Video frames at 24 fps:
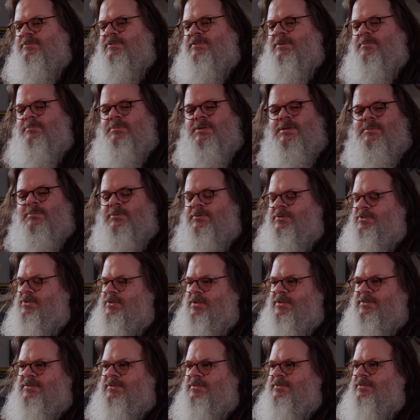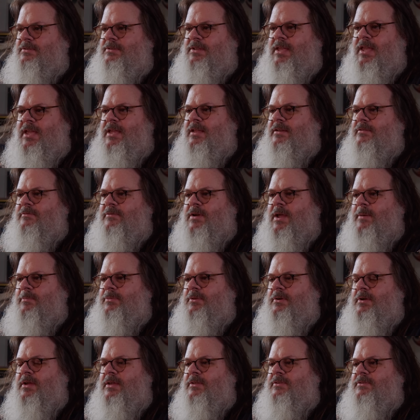Some people just can't wrap
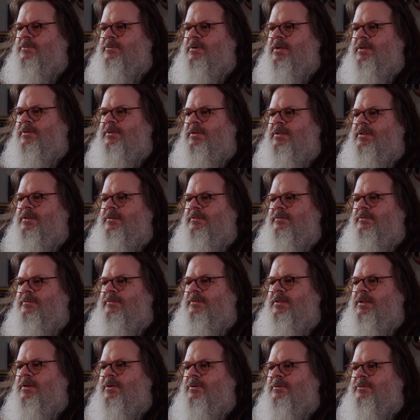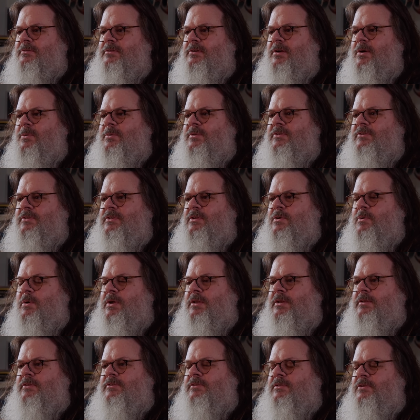their heads around it and, you know, always
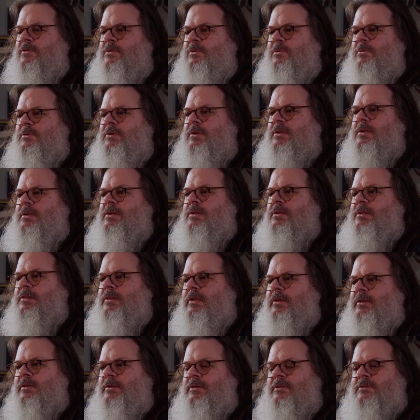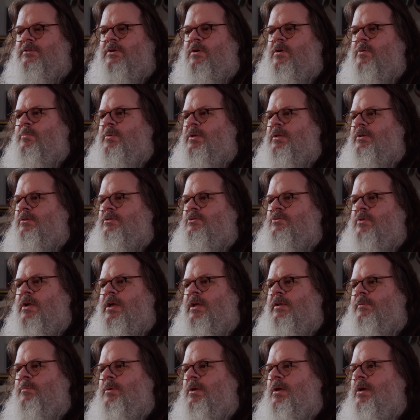equate it to like a guitar being
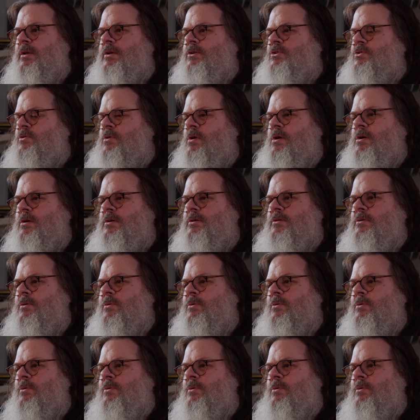dragged behind a truck